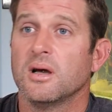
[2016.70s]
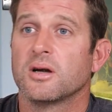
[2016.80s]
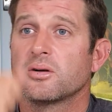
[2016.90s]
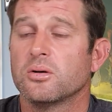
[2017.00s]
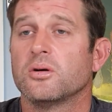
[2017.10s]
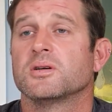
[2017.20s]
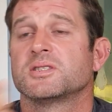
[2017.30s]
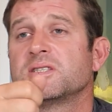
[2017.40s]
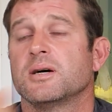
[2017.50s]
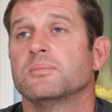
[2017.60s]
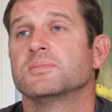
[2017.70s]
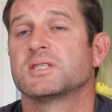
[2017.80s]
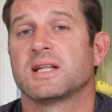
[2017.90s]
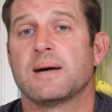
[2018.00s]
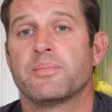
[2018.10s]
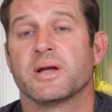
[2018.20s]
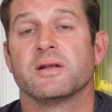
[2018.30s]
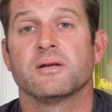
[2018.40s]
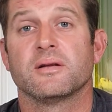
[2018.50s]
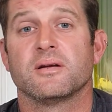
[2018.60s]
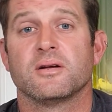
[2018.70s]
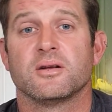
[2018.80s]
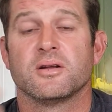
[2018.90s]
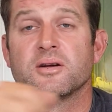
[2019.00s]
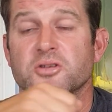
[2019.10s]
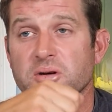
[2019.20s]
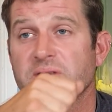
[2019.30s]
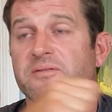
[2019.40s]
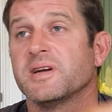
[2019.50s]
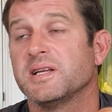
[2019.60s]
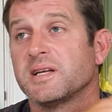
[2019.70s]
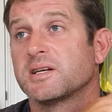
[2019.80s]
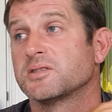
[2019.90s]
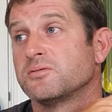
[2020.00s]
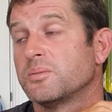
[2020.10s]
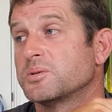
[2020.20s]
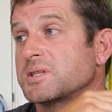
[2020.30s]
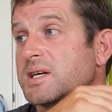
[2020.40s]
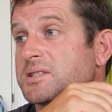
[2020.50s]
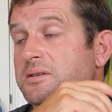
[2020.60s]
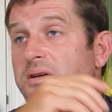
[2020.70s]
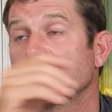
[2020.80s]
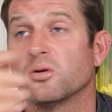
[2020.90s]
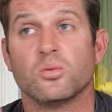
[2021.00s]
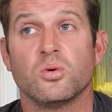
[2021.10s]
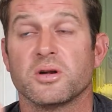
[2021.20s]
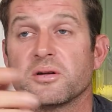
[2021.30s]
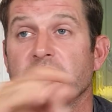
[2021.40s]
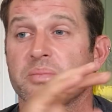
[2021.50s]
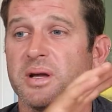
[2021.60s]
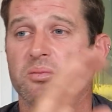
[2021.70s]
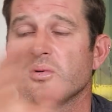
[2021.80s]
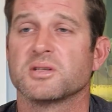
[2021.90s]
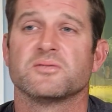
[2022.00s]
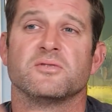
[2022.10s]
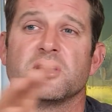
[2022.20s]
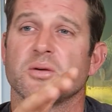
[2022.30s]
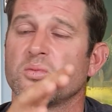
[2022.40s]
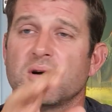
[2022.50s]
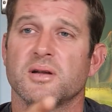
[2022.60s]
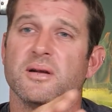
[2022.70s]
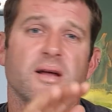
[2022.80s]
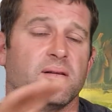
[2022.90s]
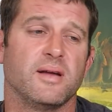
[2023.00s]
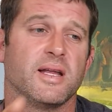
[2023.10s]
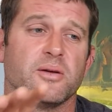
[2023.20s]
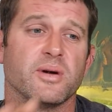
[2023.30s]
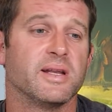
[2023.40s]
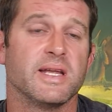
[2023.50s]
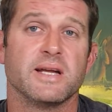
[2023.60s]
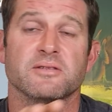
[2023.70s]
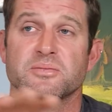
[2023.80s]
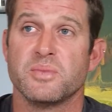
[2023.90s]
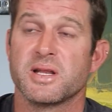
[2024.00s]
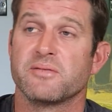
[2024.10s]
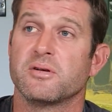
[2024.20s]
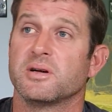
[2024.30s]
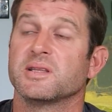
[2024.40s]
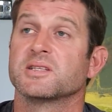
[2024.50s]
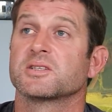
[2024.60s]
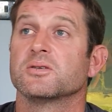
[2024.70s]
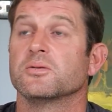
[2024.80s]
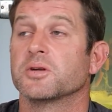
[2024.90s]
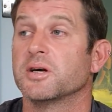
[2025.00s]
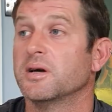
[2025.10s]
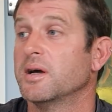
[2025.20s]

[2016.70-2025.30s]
Caught some slapping, and I tried feeding because Rob was catching on it. Caught 1 on it, but it wasn't right. There weren't anywhere near as many right in this corner.